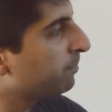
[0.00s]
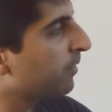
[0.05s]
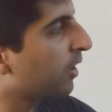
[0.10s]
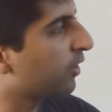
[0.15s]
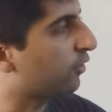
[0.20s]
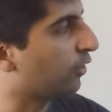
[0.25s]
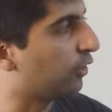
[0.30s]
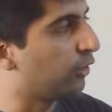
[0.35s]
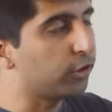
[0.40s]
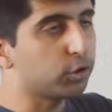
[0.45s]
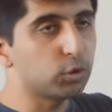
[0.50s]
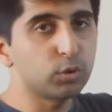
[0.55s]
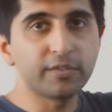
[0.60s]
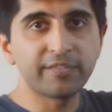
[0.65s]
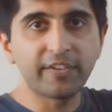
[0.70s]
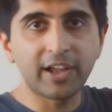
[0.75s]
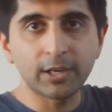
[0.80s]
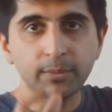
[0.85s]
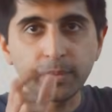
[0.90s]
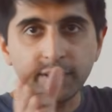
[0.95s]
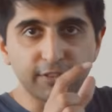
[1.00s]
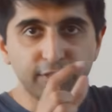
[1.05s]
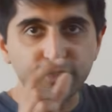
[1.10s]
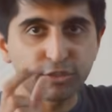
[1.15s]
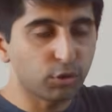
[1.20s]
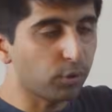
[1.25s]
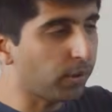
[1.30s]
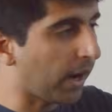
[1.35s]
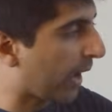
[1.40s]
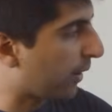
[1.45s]
So look to evaluate
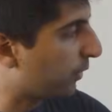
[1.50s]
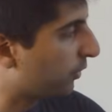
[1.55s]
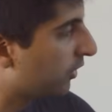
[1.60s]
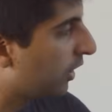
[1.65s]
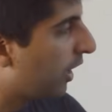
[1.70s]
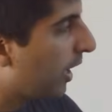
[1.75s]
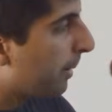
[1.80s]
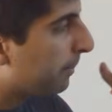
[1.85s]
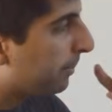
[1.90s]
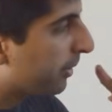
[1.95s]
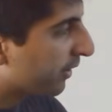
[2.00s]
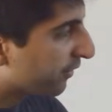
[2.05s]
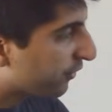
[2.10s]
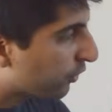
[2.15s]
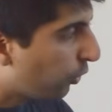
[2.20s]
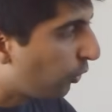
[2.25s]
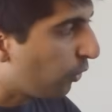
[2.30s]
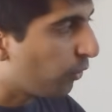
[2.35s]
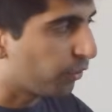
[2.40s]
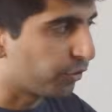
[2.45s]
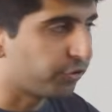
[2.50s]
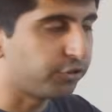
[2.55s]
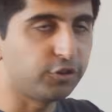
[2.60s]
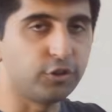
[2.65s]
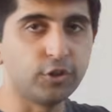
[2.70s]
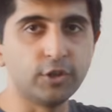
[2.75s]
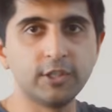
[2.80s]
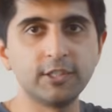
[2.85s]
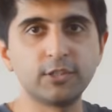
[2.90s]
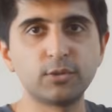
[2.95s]
throughout, but of course
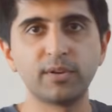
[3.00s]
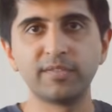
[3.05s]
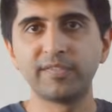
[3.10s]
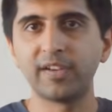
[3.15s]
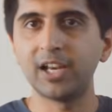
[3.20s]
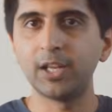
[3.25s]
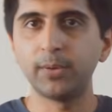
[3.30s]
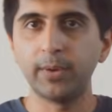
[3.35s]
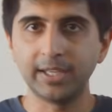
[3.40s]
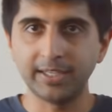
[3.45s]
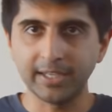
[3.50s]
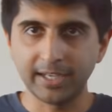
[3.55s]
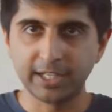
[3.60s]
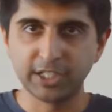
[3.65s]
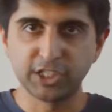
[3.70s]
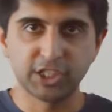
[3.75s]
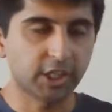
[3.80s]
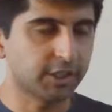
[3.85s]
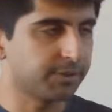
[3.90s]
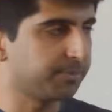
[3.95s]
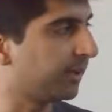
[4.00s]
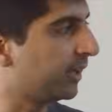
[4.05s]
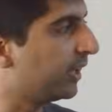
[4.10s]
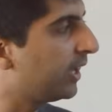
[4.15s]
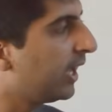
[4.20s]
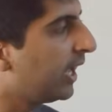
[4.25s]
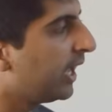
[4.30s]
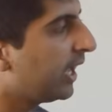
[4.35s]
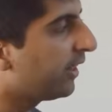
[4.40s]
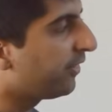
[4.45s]
you need to evaluate in a judgment.
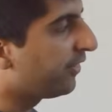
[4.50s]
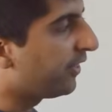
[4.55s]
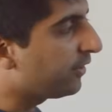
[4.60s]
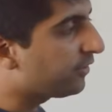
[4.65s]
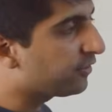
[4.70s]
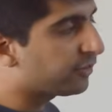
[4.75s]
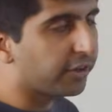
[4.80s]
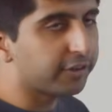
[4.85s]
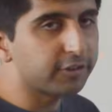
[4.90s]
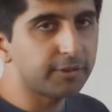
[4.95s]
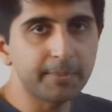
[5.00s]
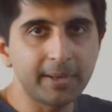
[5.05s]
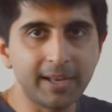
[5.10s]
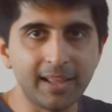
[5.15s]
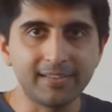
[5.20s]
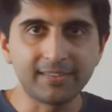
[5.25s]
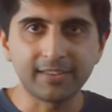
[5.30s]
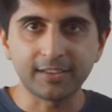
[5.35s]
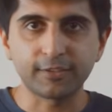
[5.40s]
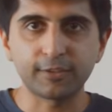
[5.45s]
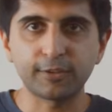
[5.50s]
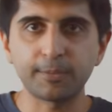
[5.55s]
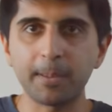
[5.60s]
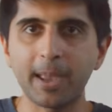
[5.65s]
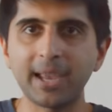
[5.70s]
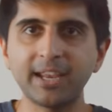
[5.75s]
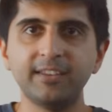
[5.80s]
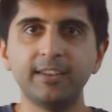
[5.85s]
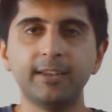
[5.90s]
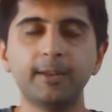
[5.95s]
This judgment is
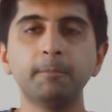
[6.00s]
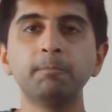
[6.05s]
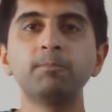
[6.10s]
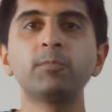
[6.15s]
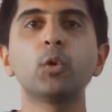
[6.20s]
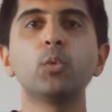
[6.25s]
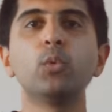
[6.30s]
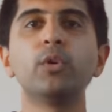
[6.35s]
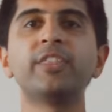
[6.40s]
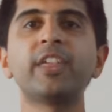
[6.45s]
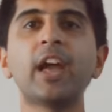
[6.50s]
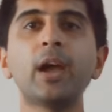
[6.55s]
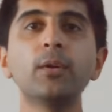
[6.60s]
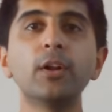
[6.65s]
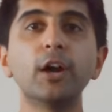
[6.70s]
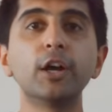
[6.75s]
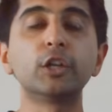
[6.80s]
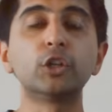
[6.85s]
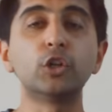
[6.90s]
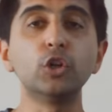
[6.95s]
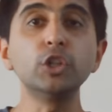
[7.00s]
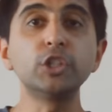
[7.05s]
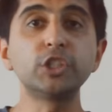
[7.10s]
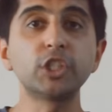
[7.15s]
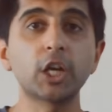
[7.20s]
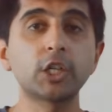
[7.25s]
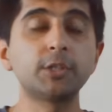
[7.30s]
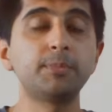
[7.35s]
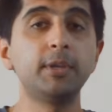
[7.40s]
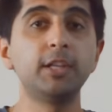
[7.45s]
expected. Without a good
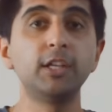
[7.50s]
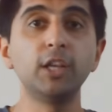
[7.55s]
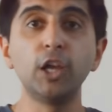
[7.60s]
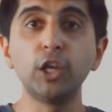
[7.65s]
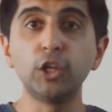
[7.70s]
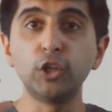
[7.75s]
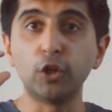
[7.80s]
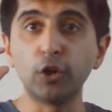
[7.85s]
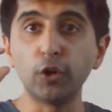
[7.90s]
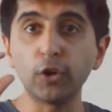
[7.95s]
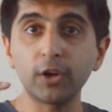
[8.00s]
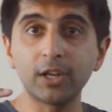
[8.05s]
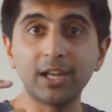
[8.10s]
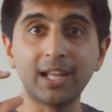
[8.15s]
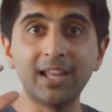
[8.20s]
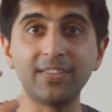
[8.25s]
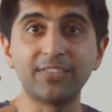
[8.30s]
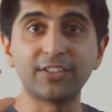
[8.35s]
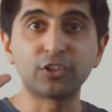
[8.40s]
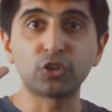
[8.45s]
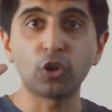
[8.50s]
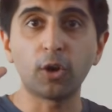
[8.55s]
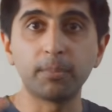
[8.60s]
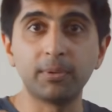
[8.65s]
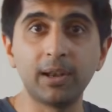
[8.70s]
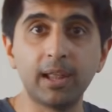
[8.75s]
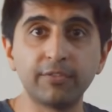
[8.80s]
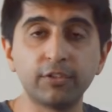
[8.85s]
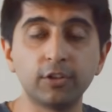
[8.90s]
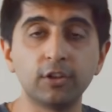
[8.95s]
judgment, you're not going to hit the top
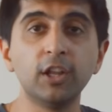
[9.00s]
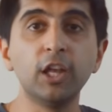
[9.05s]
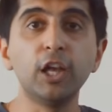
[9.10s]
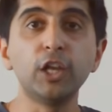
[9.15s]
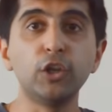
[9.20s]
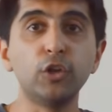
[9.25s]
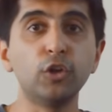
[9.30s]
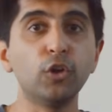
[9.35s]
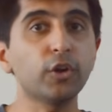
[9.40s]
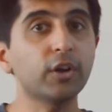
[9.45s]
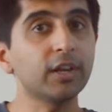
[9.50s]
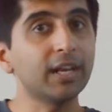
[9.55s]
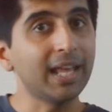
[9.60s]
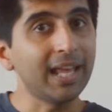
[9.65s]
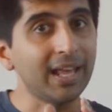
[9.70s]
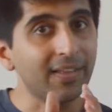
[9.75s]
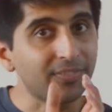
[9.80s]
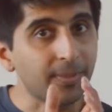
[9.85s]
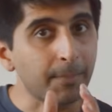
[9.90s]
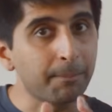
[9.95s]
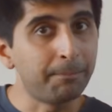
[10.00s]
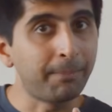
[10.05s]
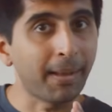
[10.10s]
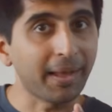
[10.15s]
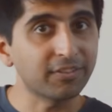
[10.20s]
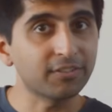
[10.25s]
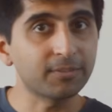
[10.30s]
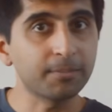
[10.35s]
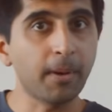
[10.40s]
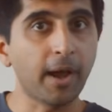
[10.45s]
level. You're not going to hit the
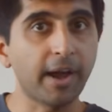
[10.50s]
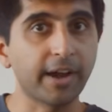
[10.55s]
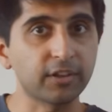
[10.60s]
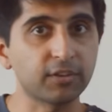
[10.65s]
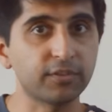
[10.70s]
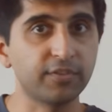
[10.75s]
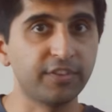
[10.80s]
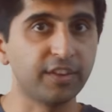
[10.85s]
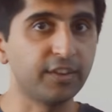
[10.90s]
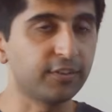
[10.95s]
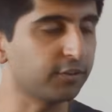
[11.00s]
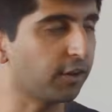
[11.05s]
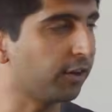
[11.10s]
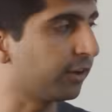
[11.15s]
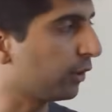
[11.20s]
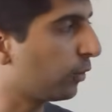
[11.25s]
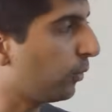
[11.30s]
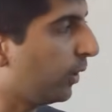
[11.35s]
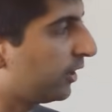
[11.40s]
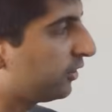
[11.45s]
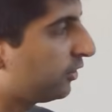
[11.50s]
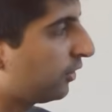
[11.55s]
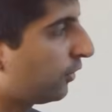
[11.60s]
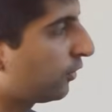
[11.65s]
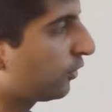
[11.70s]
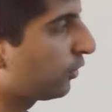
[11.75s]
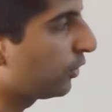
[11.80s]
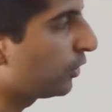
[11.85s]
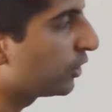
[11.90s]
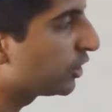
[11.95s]
best marks for this kind of question.
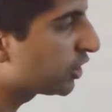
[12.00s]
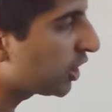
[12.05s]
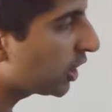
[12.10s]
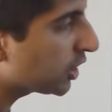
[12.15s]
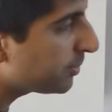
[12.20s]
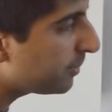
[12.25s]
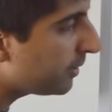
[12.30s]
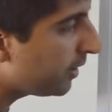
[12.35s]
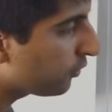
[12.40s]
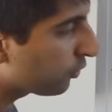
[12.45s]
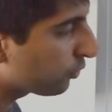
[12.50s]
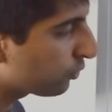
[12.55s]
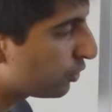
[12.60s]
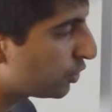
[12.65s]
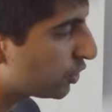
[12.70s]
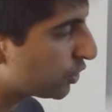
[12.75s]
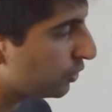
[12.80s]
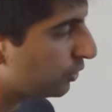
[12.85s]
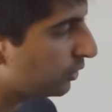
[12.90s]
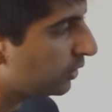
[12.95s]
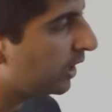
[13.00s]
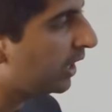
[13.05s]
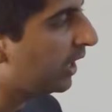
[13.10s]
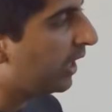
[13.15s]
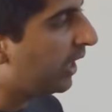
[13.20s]
So your judgment is crucial.